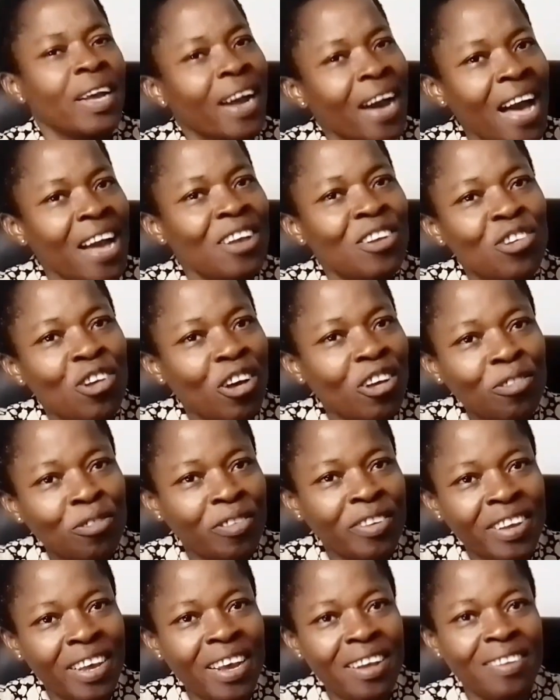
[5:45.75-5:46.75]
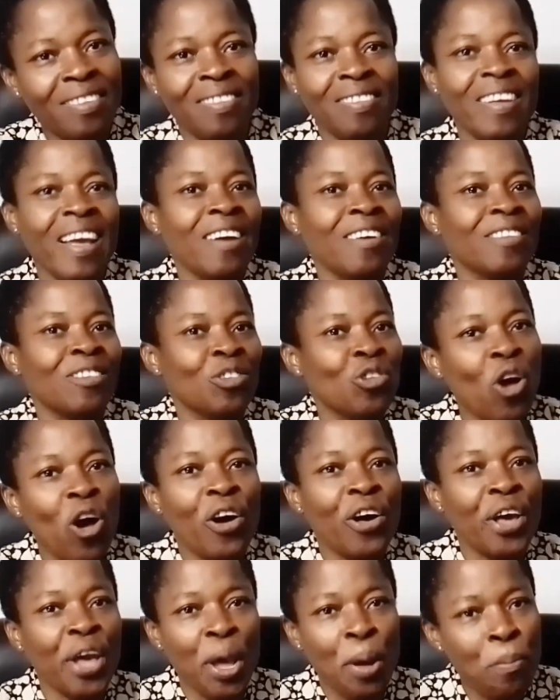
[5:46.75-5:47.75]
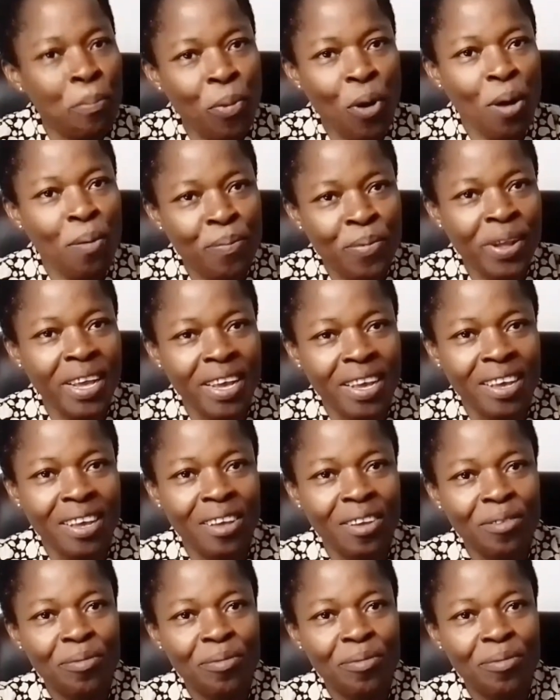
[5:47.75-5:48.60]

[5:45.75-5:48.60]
Can your kids talk in public?